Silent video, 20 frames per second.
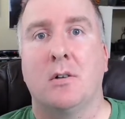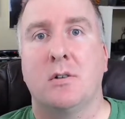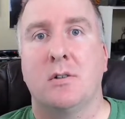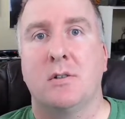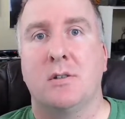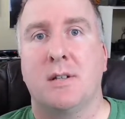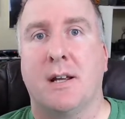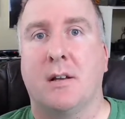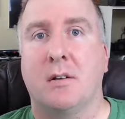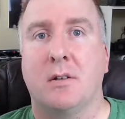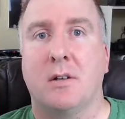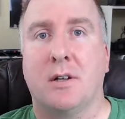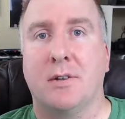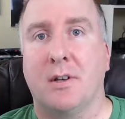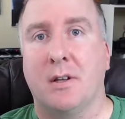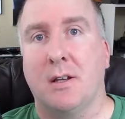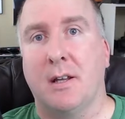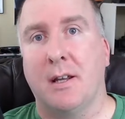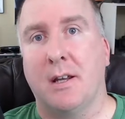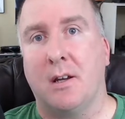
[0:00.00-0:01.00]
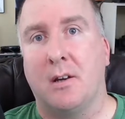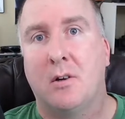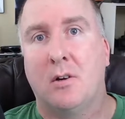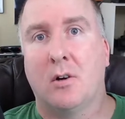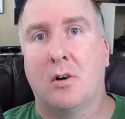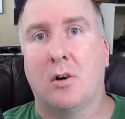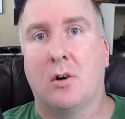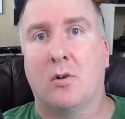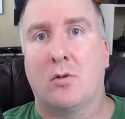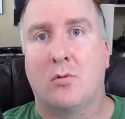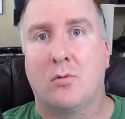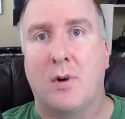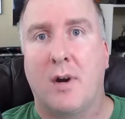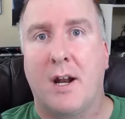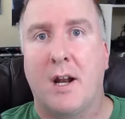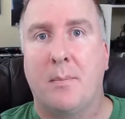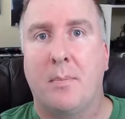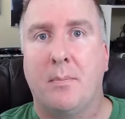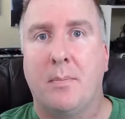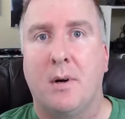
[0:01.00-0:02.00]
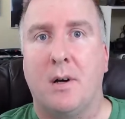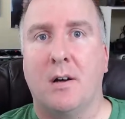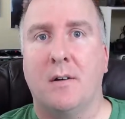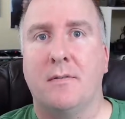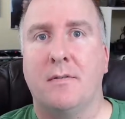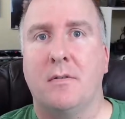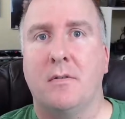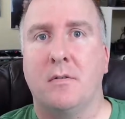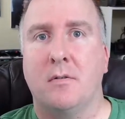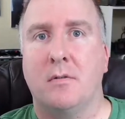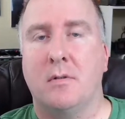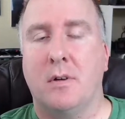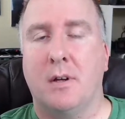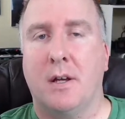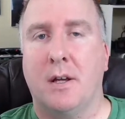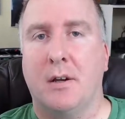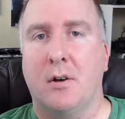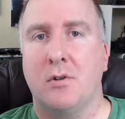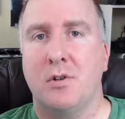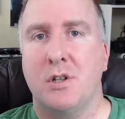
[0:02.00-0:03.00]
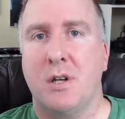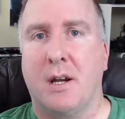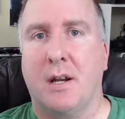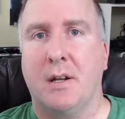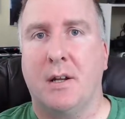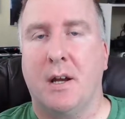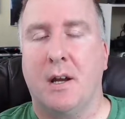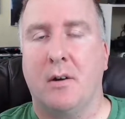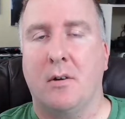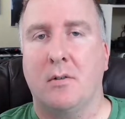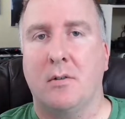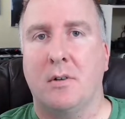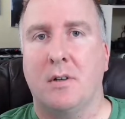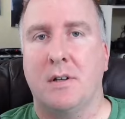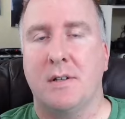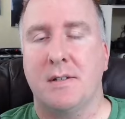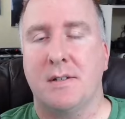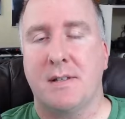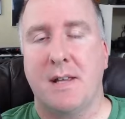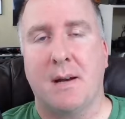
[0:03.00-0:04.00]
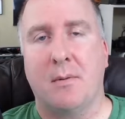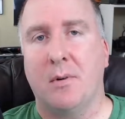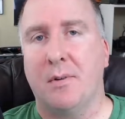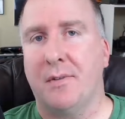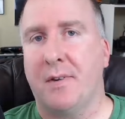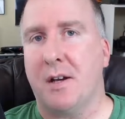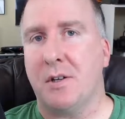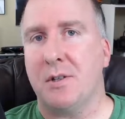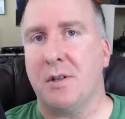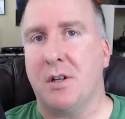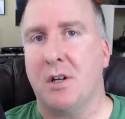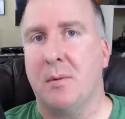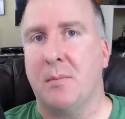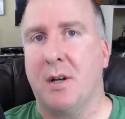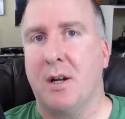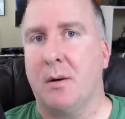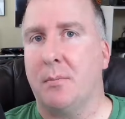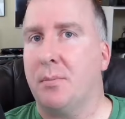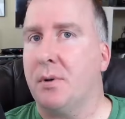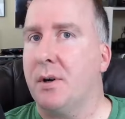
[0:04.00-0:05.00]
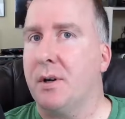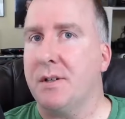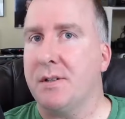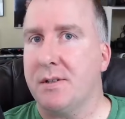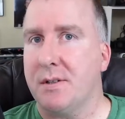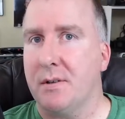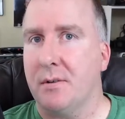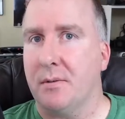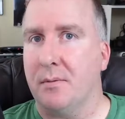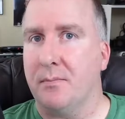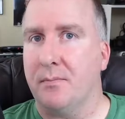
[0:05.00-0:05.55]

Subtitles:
take a look at the link right up above and go check it out, because that one's actually coming out pretty soon.